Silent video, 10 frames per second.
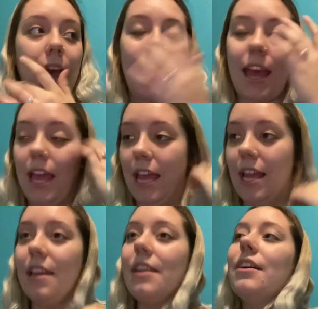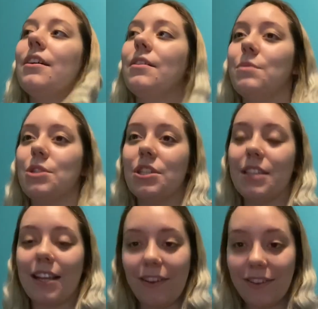and was just
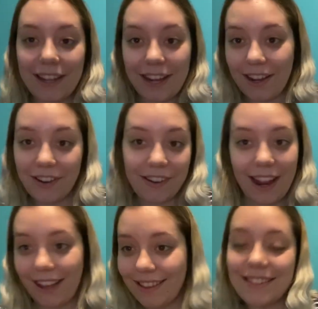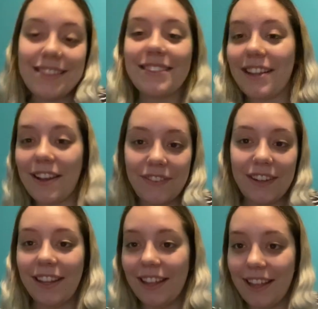like, oh, like congrats and stuff,
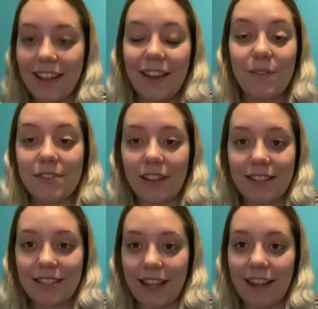and was all excited.